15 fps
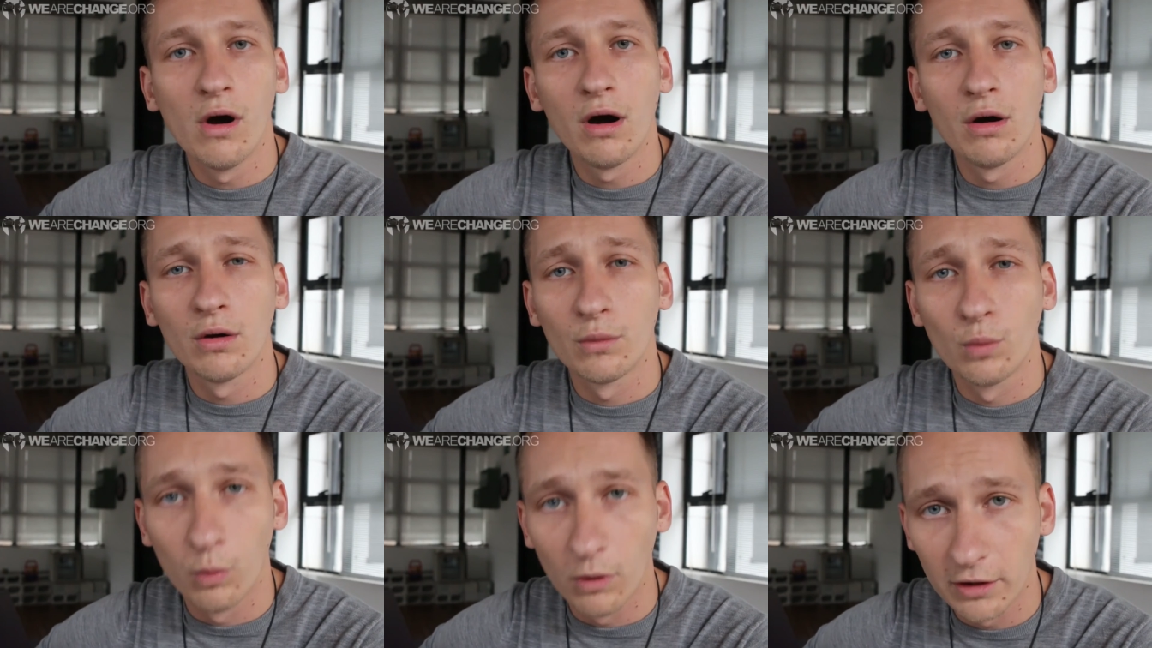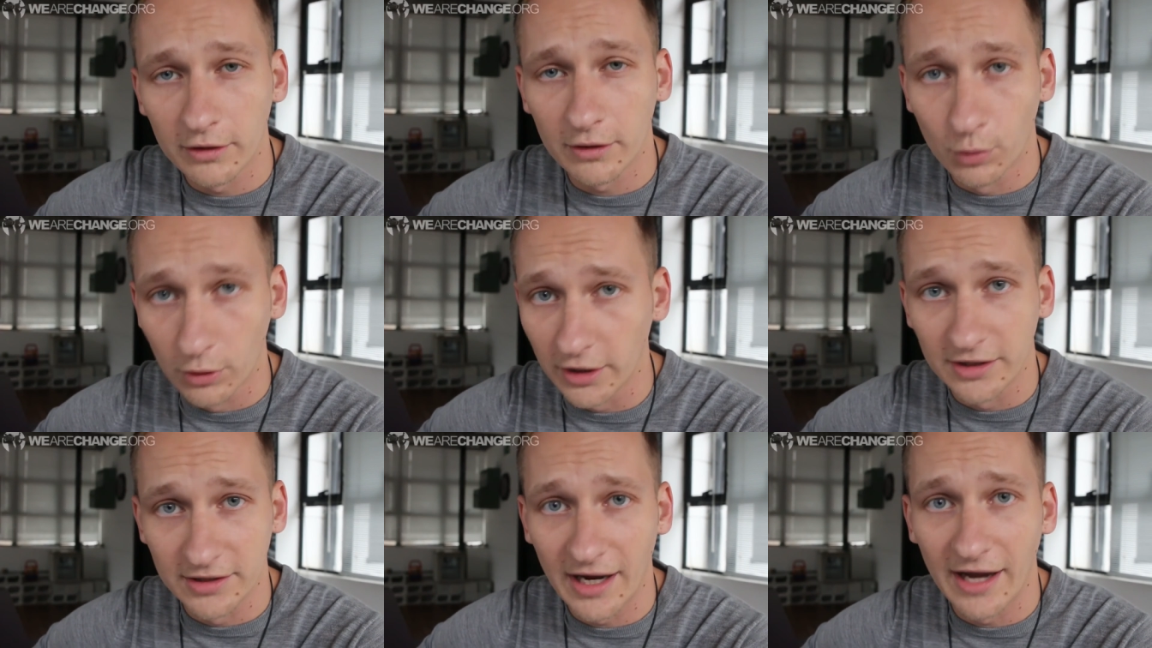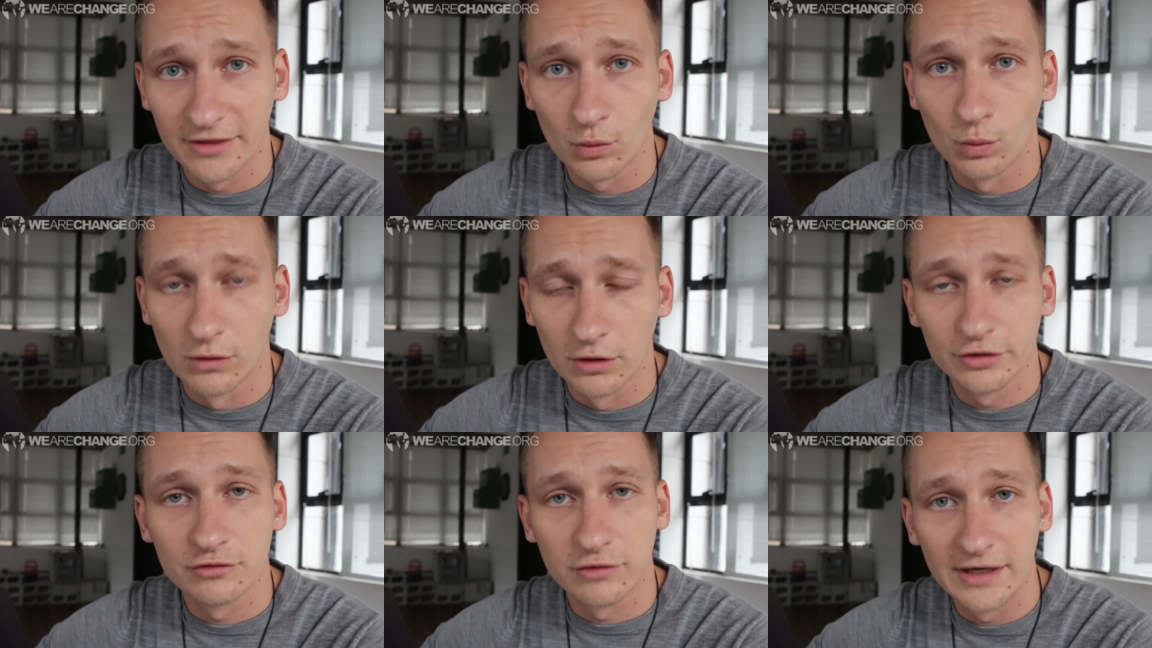all worked at the
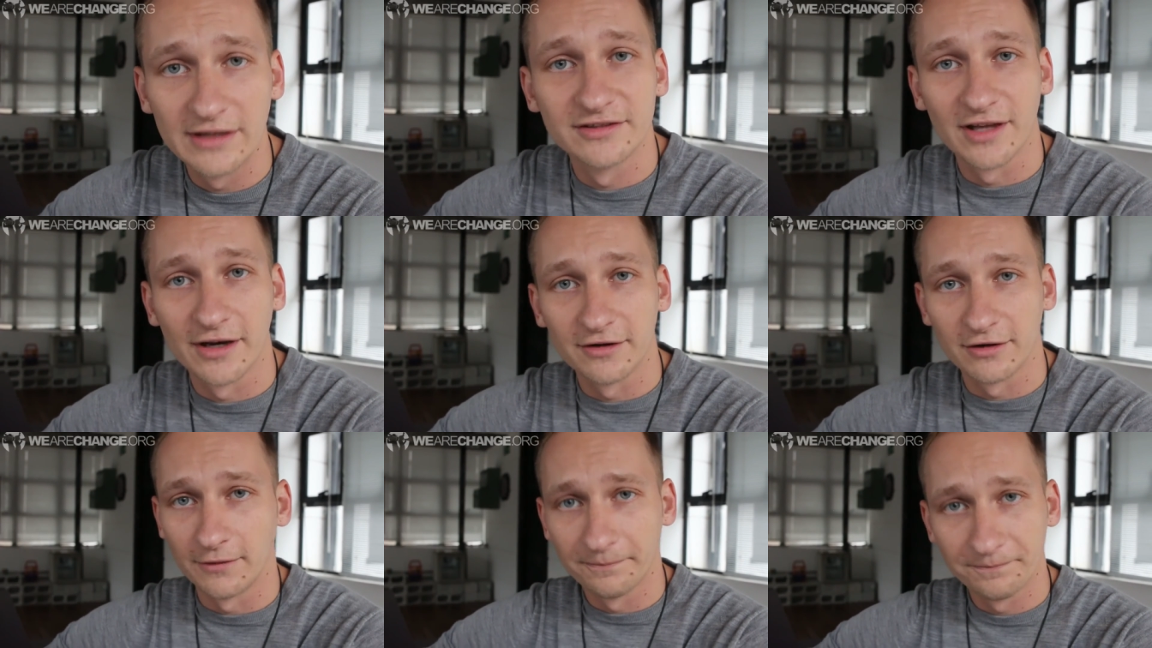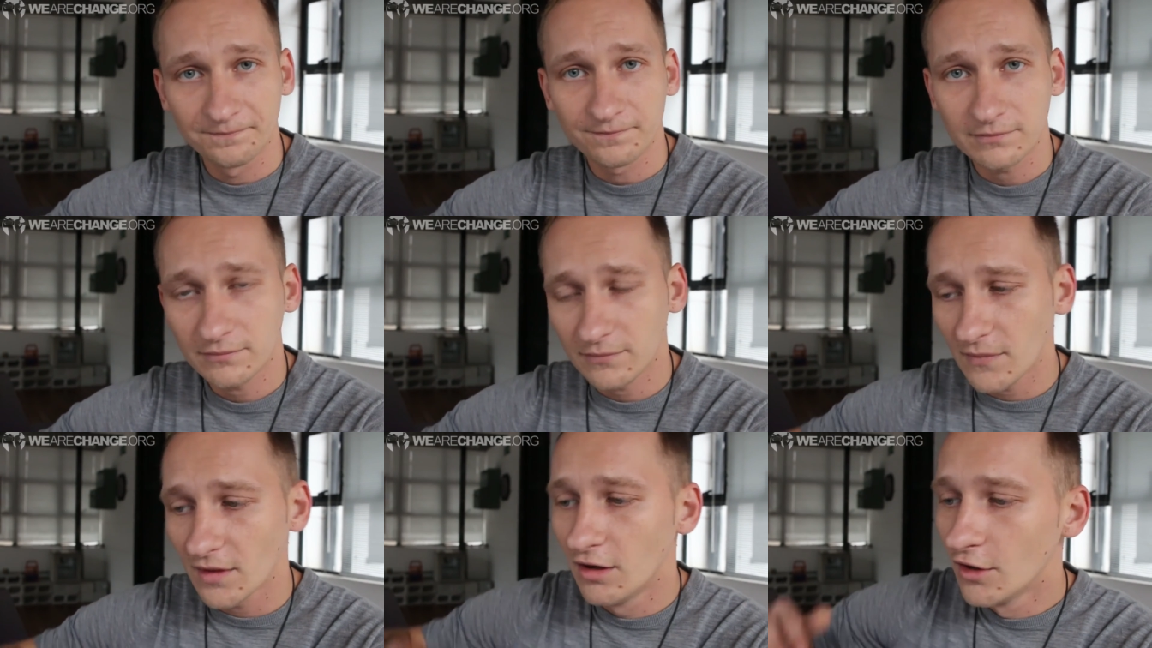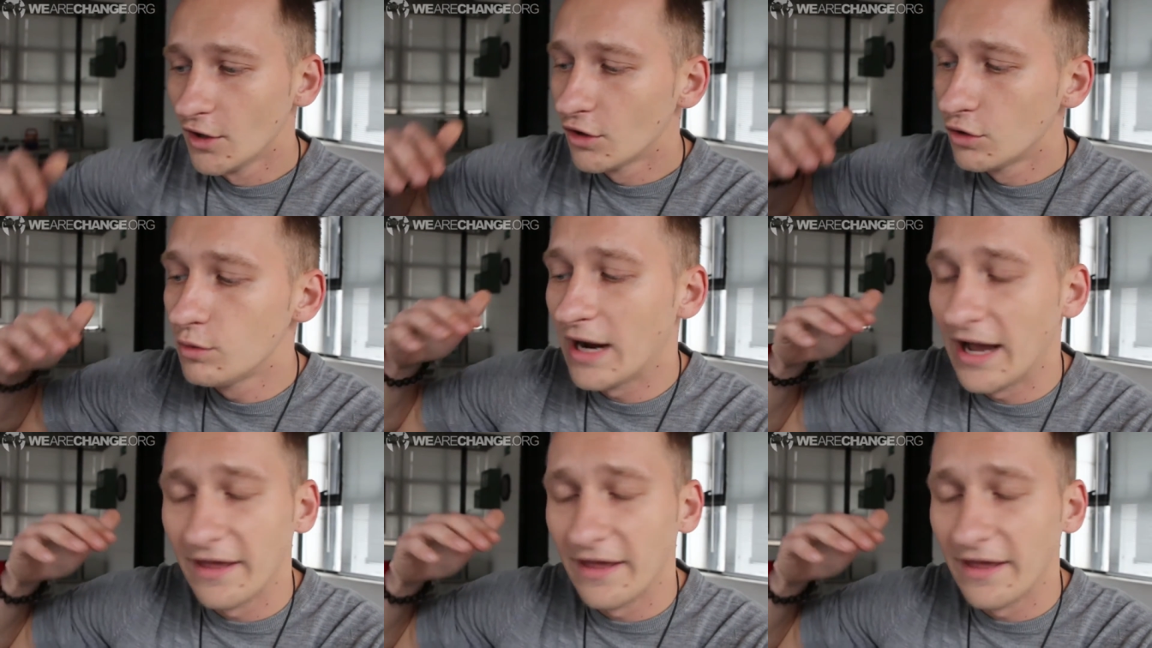World Trade Center, who